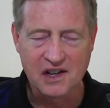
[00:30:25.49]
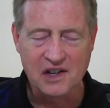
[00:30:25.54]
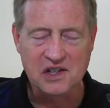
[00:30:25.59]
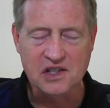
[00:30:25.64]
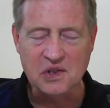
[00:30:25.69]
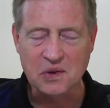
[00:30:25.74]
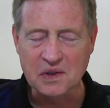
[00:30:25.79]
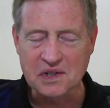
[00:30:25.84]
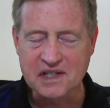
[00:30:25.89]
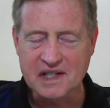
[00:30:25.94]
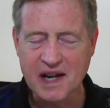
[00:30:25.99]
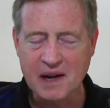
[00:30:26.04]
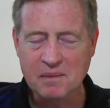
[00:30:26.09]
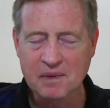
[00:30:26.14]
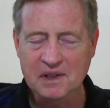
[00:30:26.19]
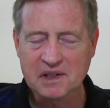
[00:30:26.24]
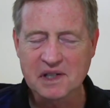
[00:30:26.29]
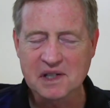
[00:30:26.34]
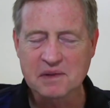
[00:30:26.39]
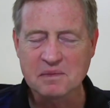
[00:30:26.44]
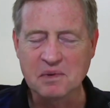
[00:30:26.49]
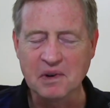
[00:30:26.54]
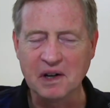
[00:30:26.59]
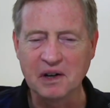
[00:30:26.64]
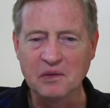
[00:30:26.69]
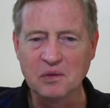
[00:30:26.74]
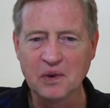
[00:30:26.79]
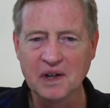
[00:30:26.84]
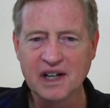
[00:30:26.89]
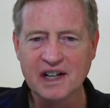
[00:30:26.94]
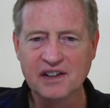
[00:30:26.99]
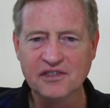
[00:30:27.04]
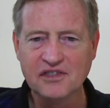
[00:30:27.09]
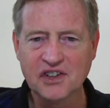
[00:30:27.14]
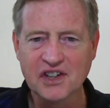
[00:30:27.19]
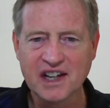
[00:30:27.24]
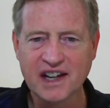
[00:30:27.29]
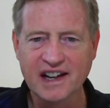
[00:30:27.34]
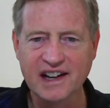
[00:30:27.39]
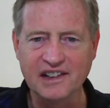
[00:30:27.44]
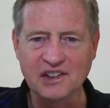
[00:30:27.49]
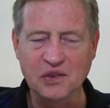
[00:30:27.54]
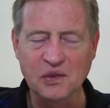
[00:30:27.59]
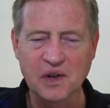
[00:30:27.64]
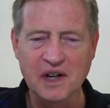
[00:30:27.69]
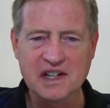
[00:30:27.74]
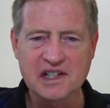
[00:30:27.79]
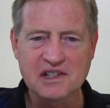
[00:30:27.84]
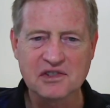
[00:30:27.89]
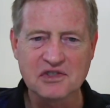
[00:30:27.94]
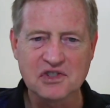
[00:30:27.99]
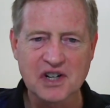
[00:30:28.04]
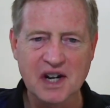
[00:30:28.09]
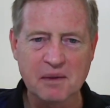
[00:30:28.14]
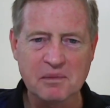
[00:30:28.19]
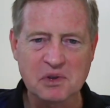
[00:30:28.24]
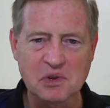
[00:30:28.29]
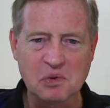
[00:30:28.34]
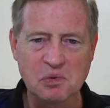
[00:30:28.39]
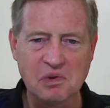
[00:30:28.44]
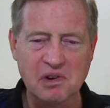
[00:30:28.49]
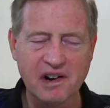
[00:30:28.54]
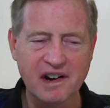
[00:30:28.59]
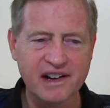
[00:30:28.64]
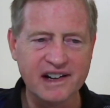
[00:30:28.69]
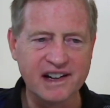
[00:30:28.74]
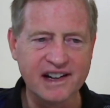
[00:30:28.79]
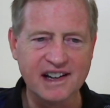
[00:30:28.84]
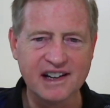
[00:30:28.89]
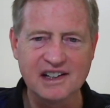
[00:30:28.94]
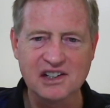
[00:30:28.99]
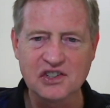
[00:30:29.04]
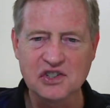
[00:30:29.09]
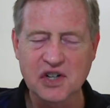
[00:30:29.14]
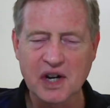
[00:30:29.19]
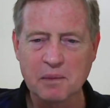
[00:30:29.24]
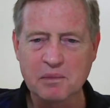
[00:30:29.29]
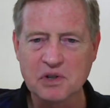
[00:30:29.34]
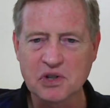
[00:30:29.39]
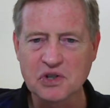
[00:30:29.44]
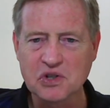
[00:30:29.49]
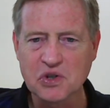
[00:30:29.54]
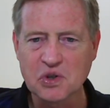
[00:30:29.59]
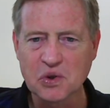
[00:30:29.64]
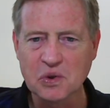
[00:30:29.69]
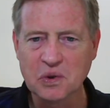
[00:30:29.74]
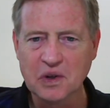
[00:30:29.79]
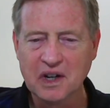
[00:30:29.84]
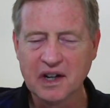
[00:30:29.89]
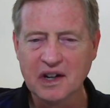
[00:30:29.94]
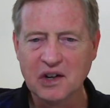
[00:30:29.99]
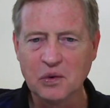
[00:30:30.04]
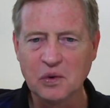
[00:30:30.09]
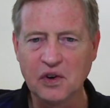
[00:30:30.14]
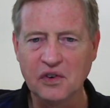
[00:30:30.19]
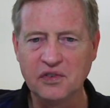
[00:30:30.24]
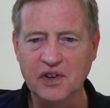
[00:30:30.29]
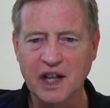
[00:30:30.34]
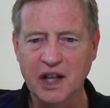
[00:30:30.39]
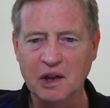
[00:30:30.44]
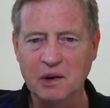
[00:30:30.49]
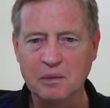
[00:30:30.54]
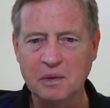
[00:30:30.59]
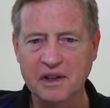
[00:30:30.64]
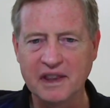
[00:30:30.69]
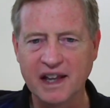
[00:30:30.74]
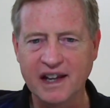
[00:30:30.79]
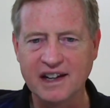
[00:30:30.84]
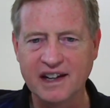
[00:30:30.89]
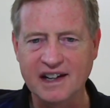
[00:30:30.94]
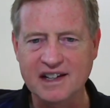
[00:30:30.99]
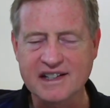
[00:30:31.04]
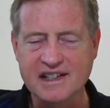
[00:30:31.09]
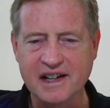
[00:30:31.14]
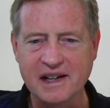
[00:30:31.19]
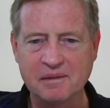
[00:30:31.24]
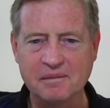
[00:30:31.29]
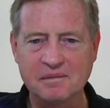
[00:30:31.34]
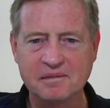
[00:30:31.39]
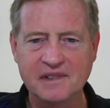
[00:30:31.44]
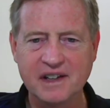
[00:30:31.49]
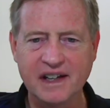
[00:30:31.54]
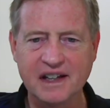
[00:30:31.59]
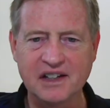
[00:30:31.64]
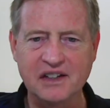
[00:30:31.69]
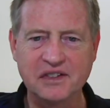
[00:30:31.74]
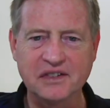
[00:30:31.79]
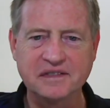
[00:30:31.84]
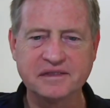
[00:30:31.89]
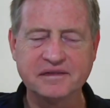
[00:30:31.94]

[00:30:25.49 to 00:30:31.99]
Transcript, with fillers: So we'll stop at this point. Read, if you can, the rest of chapter 1 and into chapter 2. We'll follow up with that next time. Thank you.